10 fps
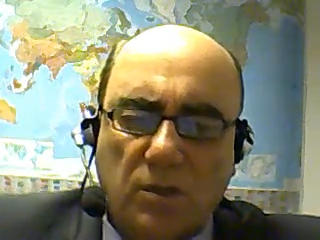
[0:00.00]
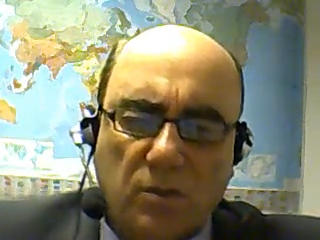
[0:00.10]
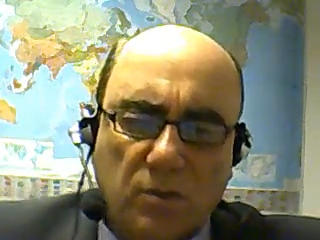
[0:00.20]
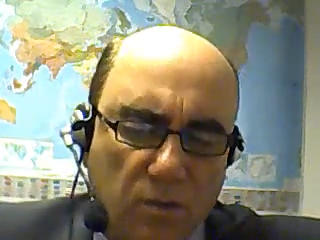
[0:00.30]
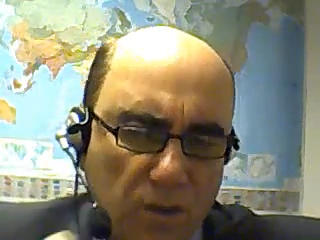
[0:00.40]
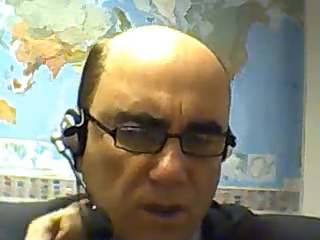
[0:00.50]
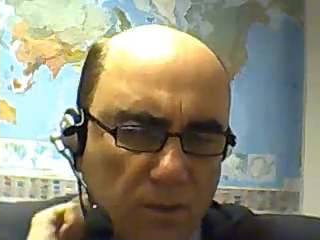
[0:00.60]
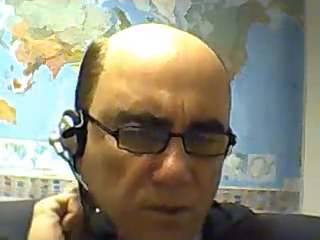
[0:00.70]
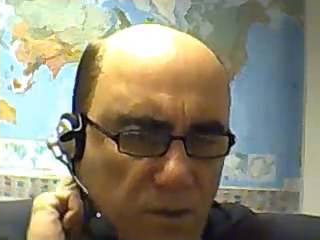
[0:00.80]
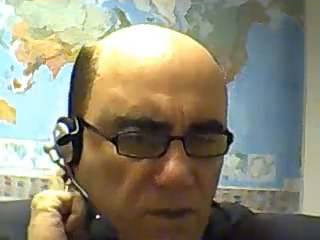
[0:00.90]
you, you're
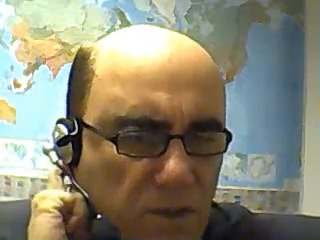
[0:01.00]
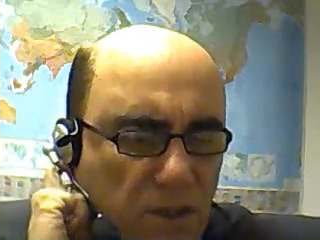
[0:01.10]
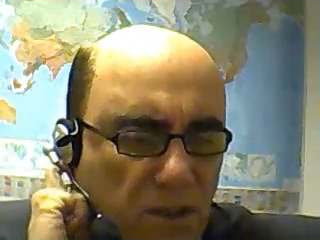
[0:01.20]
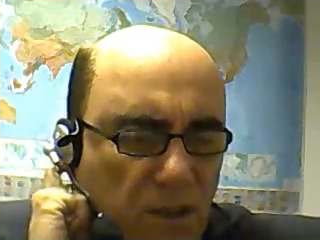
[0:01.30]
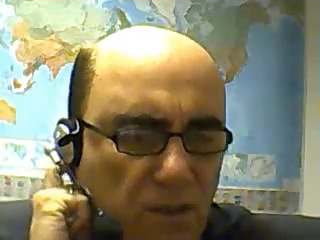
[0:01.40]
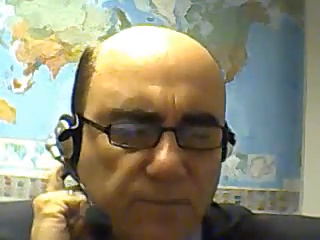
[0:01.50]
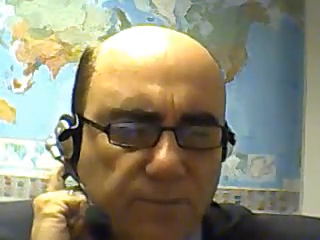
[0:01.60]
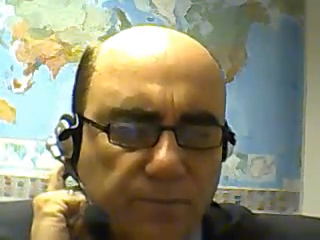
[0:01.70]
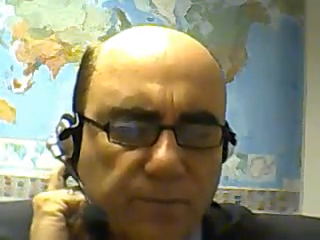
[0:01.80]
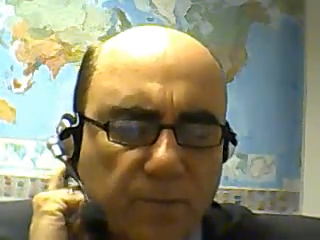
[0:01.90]
able to see it
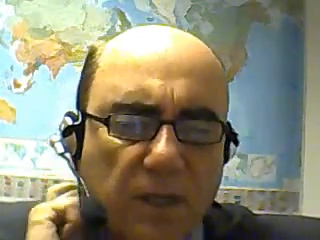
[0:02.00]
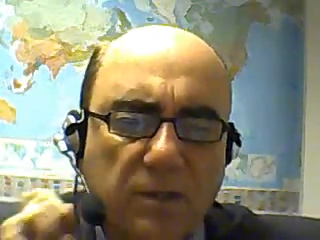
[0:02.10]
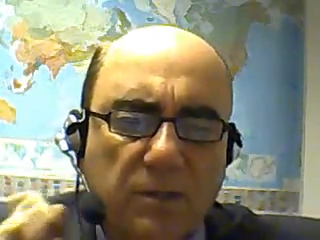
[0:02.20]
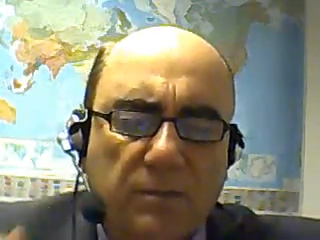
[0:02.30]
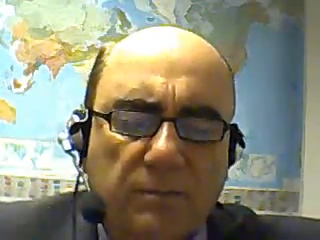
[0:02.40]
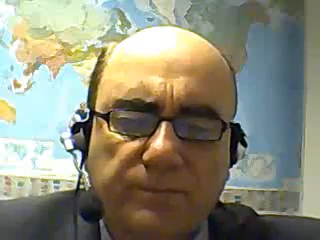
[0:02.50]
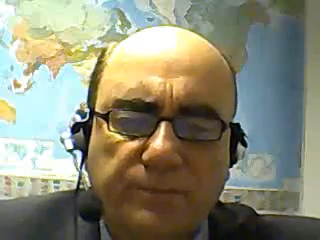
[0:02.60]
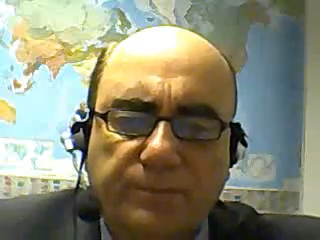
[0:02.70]
and um,